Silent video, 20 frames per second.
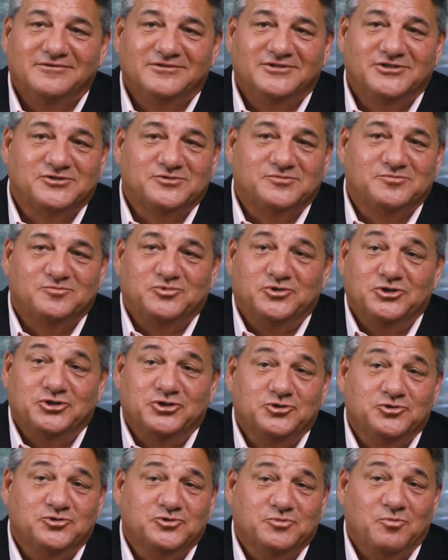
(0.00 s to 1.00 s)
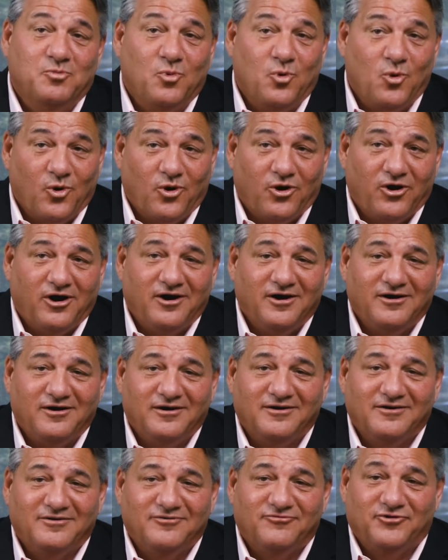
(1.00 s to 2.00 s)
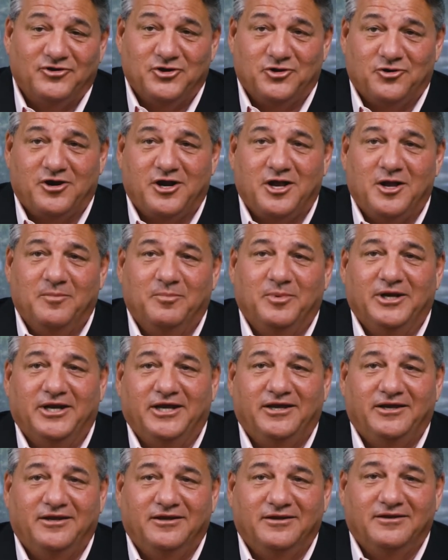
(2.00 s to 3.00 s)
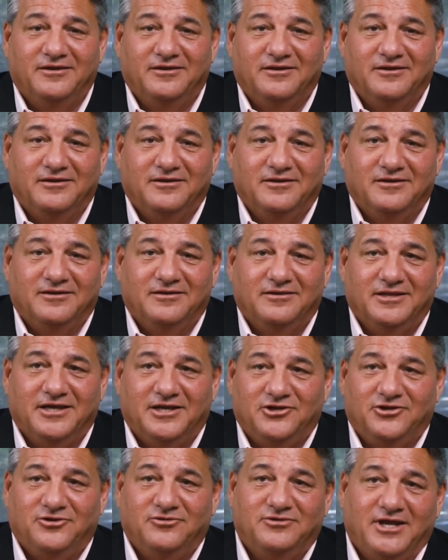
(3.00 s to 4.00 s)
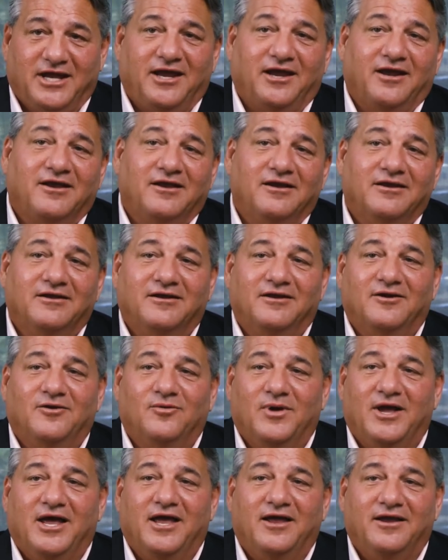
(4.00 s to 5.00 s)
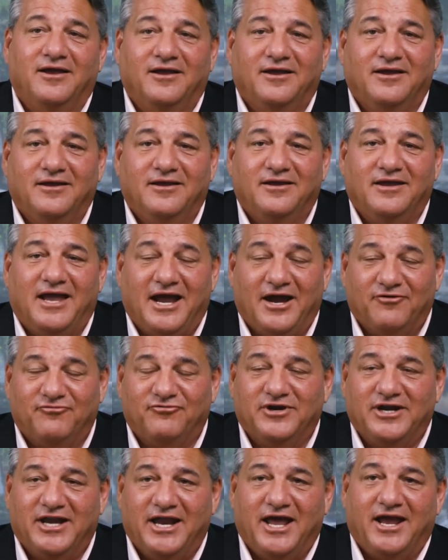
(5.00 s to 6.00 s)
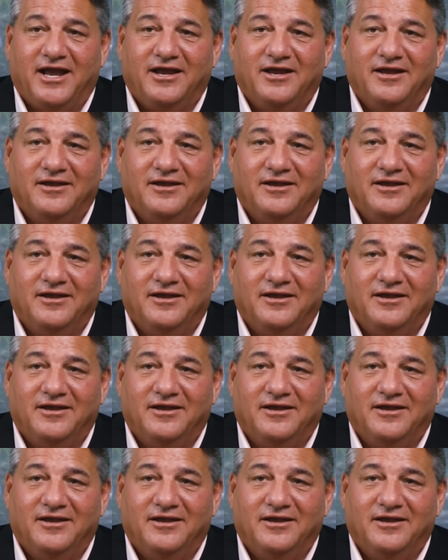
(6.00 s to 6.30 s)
Just produce more for your company than you take away every day.